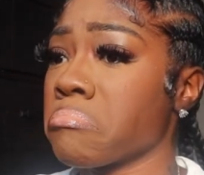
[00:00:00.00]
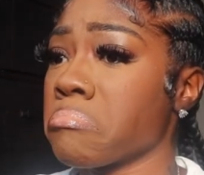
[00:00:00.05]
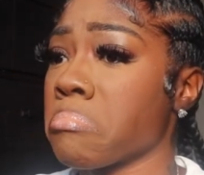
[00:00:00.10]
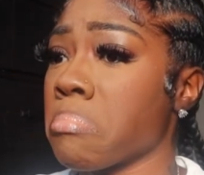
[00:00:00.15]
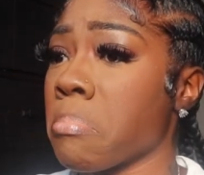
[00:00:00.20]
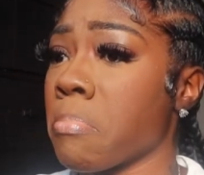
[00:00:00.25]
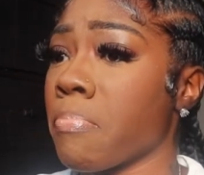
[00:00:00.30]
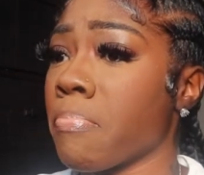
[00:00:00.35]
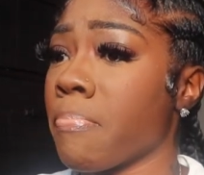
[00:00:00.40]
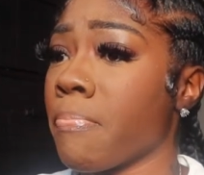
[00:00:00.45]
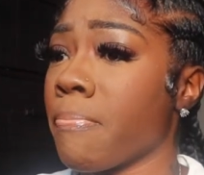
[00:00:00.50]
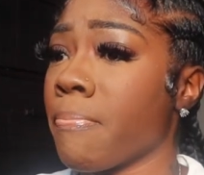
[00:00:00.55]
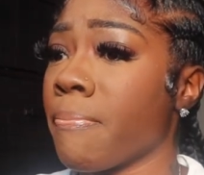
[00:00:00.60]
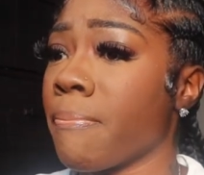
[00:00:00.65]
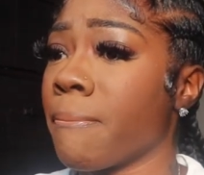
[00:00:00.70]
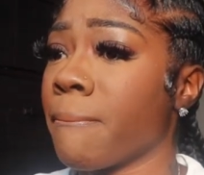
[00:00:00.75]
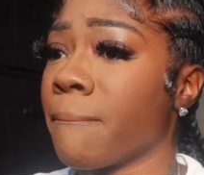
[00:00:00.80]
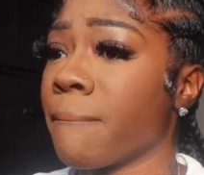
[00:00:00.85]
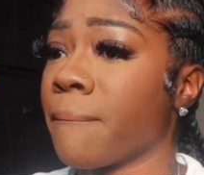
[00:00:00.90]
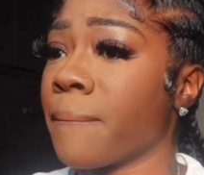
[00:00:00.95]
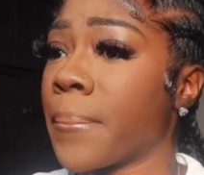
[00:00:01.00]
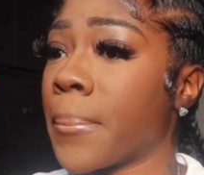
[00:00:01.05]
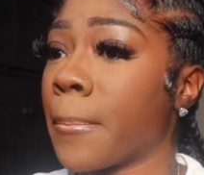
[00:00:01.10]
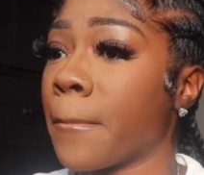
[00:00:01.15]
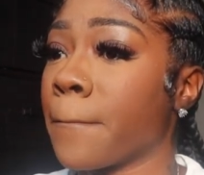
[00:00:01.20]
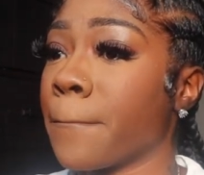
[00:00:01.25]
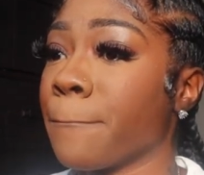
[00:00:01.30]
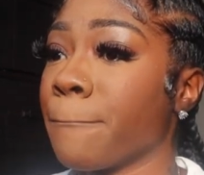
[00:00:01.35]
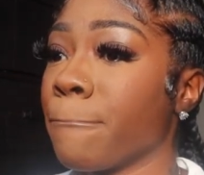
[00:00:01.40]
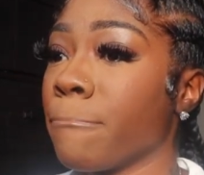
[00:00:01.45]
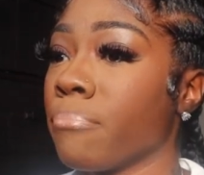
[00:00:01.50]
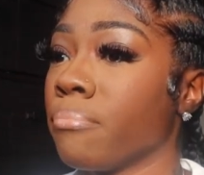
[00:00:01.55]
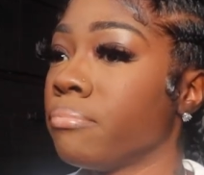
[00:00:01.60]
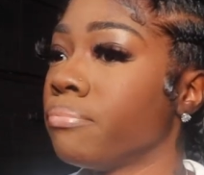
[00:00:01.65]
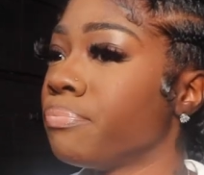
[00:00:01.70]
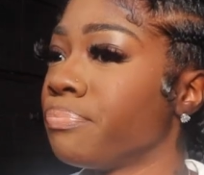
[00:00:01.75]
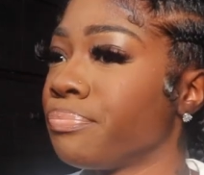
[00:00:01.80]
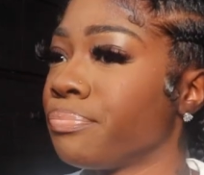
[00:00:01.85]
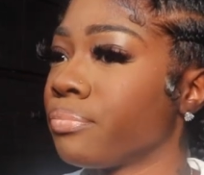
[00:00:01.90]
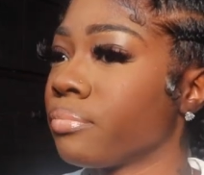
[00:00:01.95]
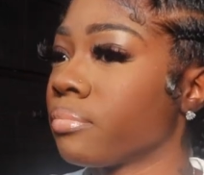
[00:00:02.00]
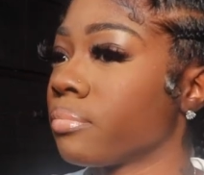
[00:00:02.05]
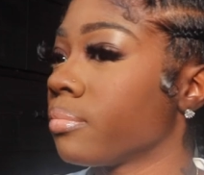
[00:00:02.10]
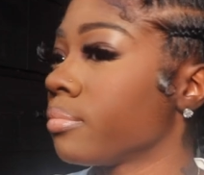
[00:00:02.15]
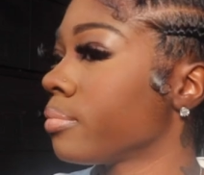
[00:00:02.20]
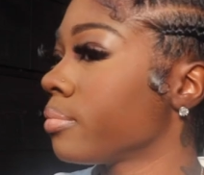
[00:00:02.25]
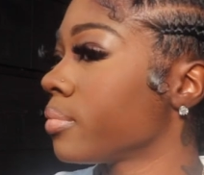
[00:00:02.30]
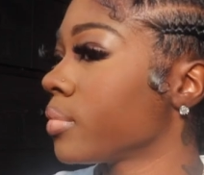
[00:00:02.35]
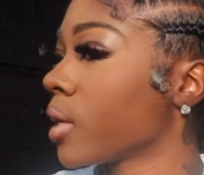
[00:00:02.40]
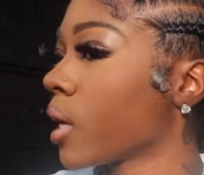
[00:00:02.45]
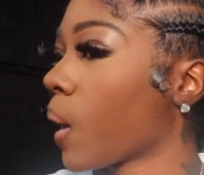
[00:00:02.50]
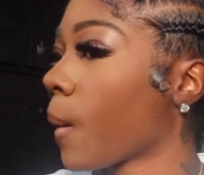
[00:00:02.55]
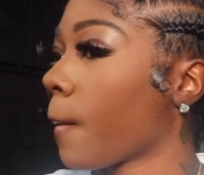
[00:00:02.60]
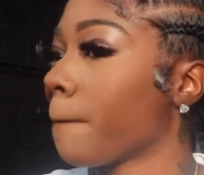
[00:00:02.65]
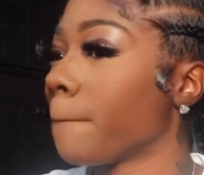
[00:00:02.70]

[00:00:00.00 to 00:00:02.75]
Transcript: Nobody speaks.